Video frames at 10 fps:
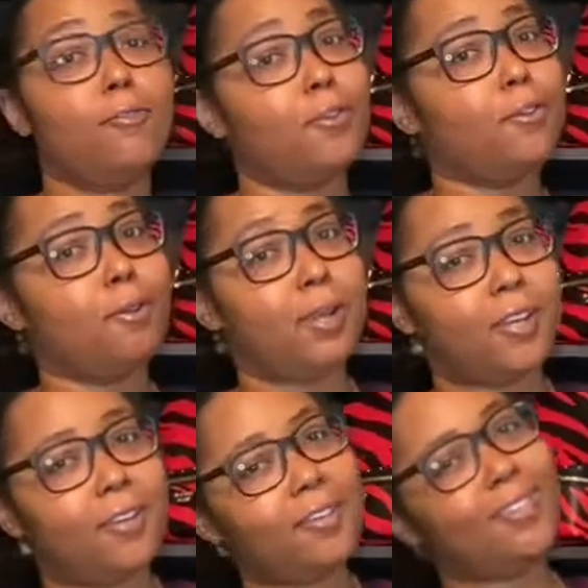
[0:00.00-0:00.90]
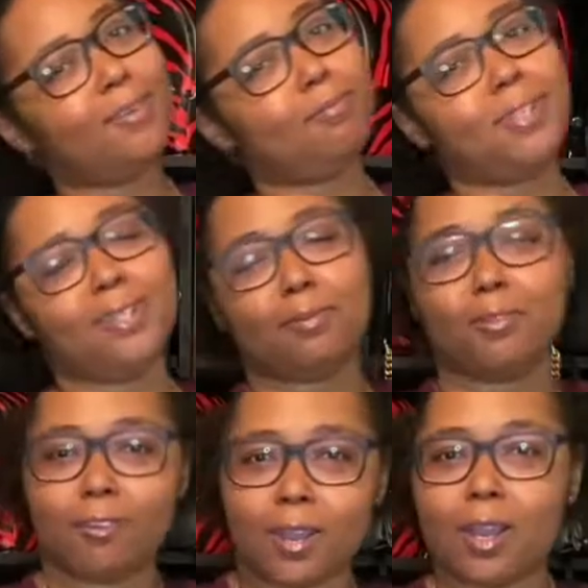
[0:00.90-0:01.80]
enjoyed my content, please
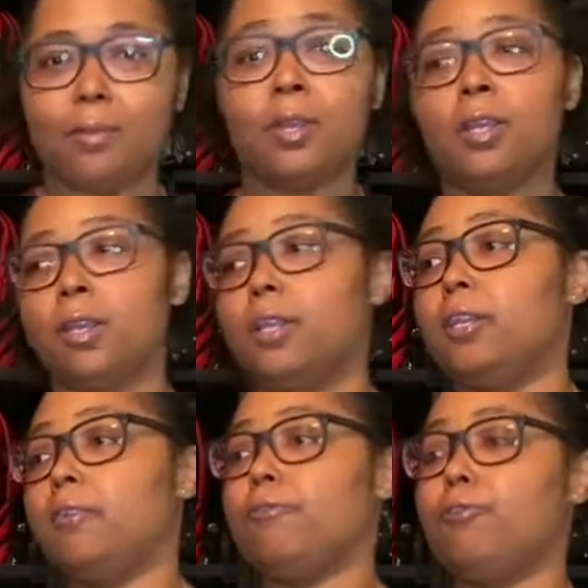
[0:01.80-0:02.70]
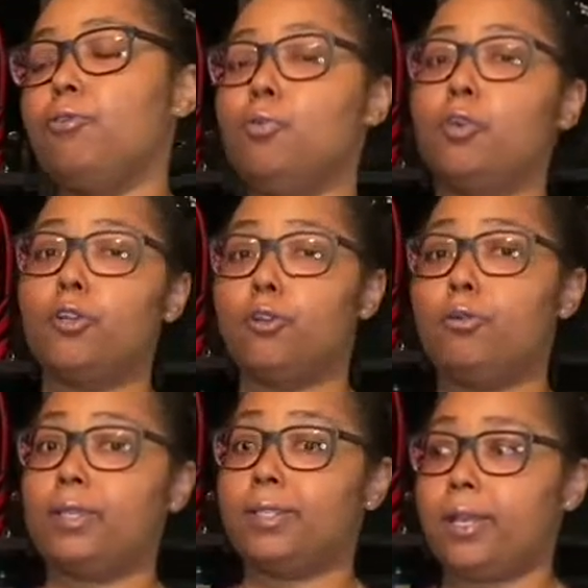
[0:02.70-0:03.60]
subscribe. And if you want to know
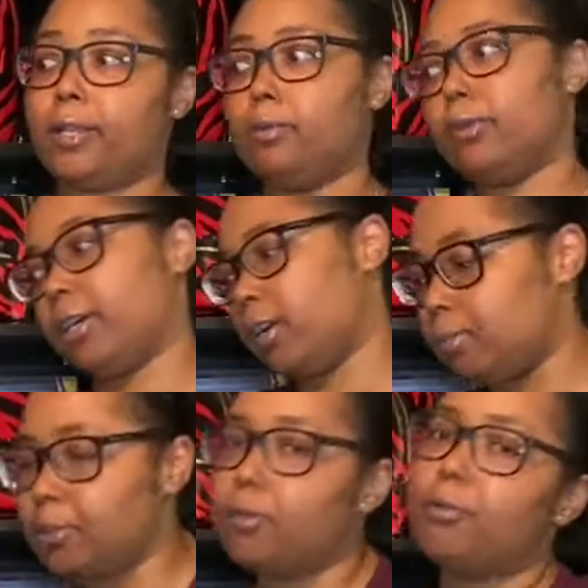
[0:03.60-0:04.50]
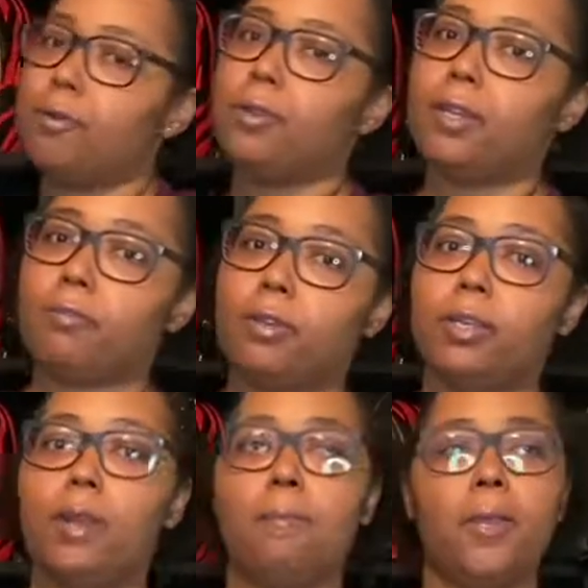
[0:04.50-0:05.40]
exactly when I upload, go ahead and ring
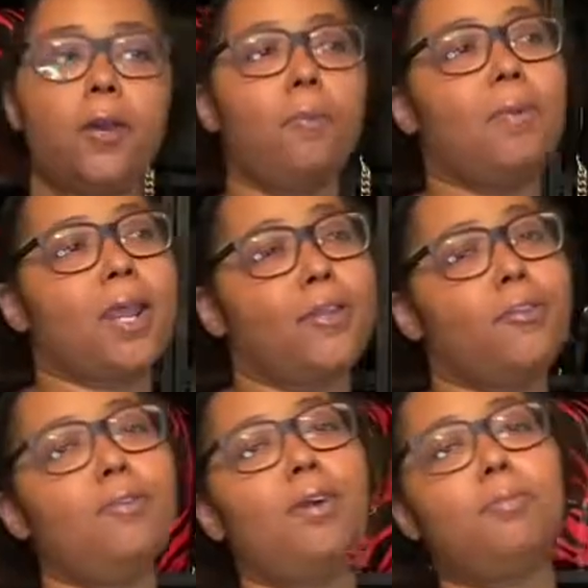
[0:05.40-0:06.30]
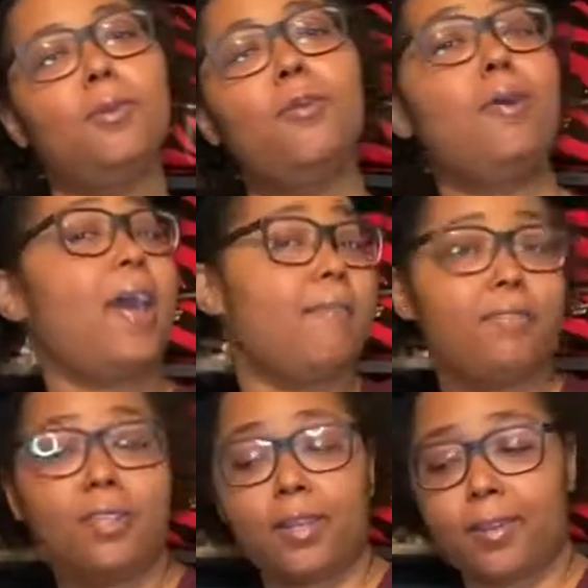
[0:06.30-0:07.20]
that bell. But I do upload every
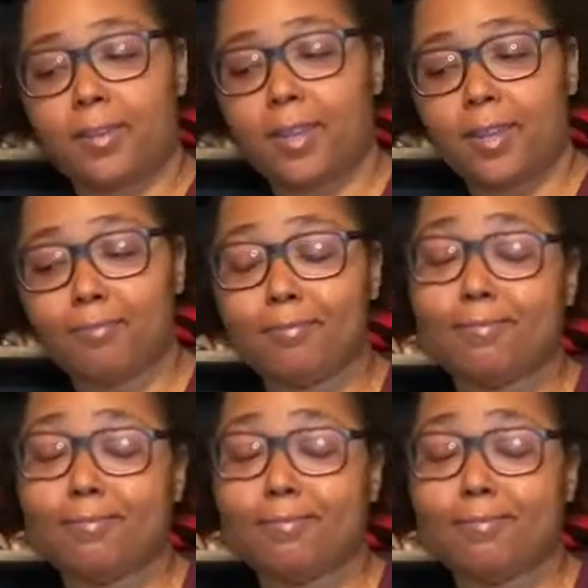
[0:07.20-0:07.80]
Saturday.